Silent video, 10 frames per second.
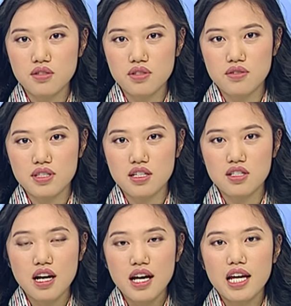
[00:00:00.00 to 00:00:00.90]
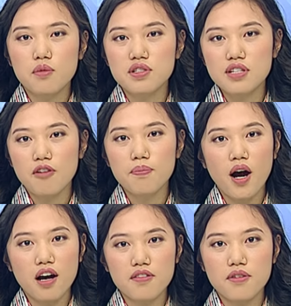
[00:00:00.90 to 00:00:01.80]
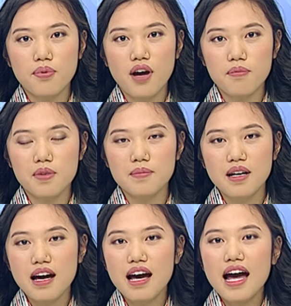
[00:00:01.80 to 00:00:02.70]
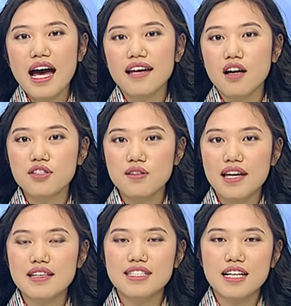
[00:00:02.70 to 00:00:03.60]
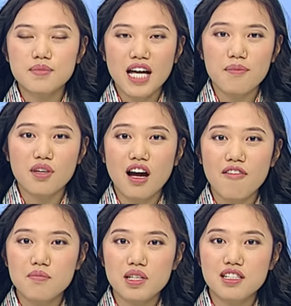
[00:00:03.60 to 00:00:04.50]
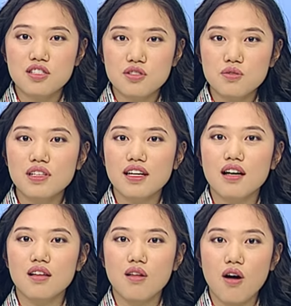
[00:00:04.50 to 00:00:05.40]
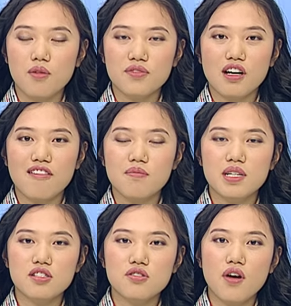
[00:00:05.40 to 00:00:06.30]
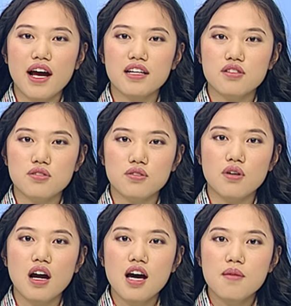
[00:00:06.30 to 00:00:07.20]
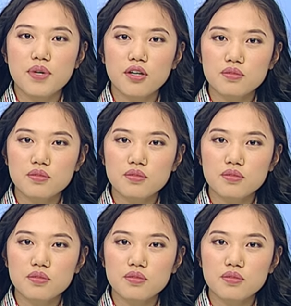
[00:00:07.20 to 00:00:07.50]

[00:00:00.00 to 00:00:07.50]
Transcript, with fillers: usage, it would solve part of the problem. And also at the same time, the government is doing it alone. The government is trying to build